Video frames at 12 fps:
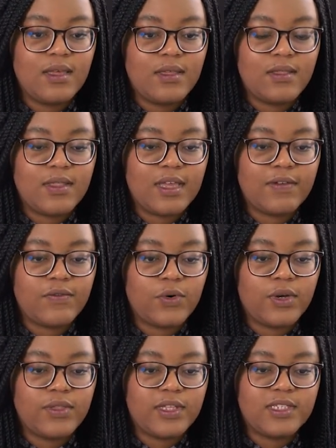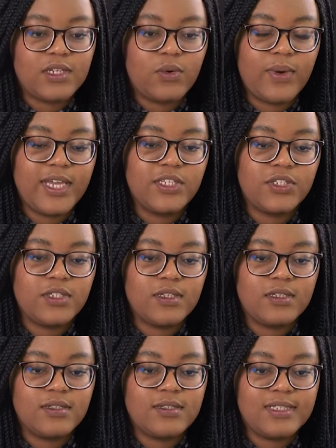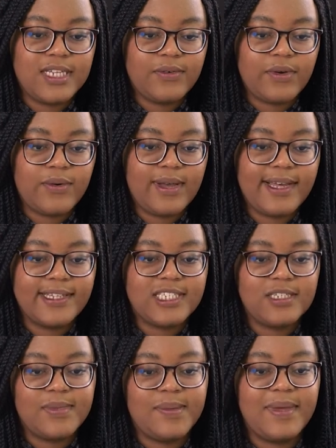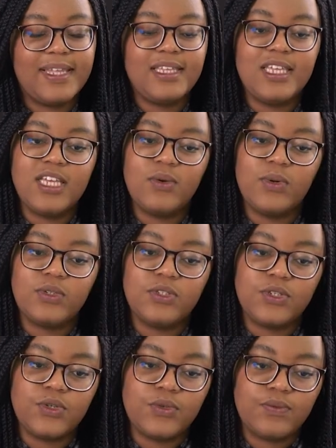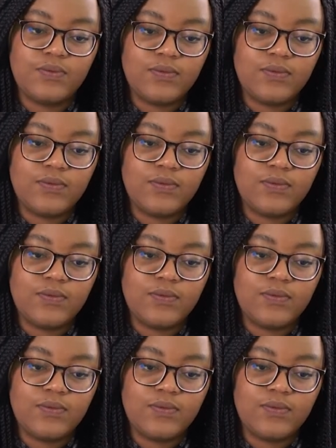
Therefore, in this equation, 0 has to be made equal to